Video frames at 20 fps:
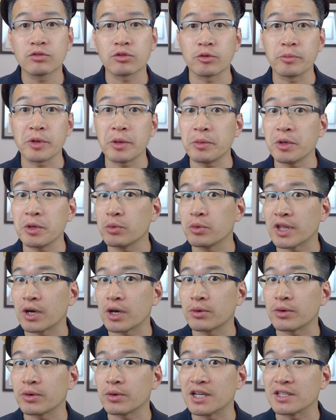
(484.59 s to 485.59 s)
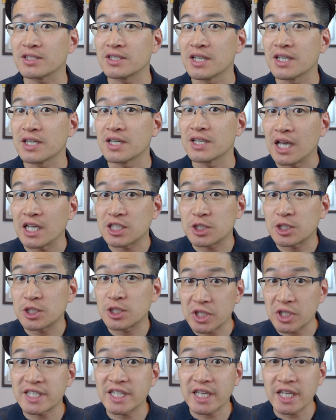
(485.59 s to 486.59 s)
or maybe without us
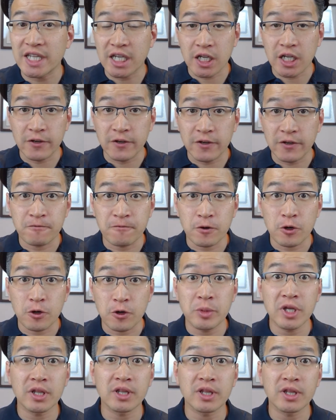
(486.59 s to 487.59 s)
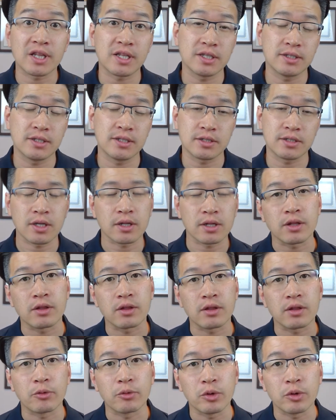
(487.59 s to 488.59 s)
explicitly confirming that this is
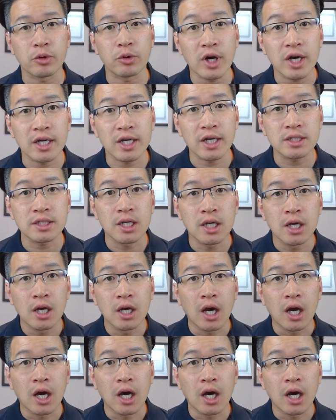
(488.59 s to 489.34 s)
something that we want,